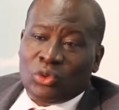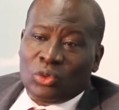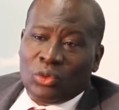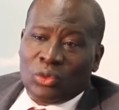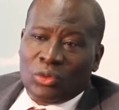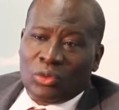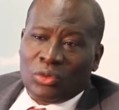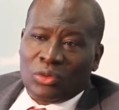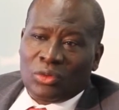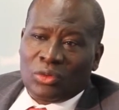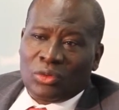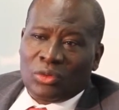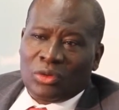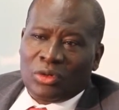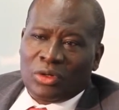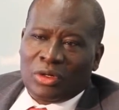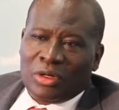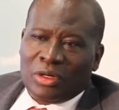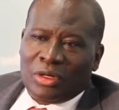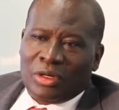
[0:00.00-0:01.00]

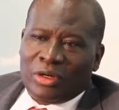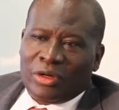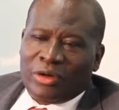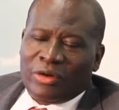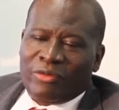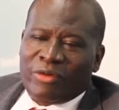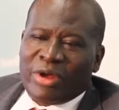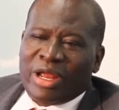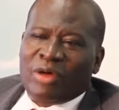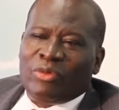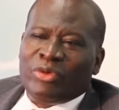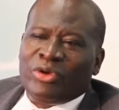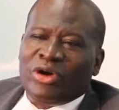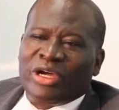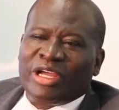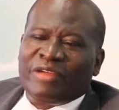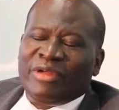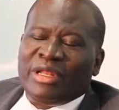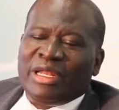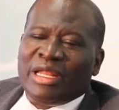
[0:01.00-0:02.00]
Right now, we're
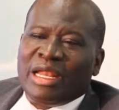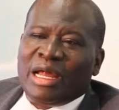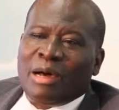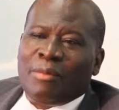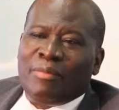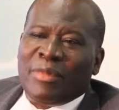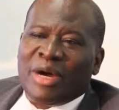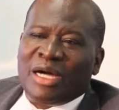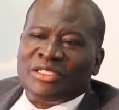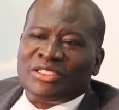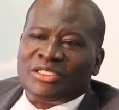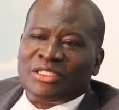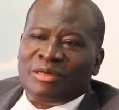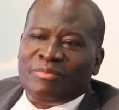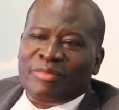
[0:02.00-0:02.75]
not giving that much,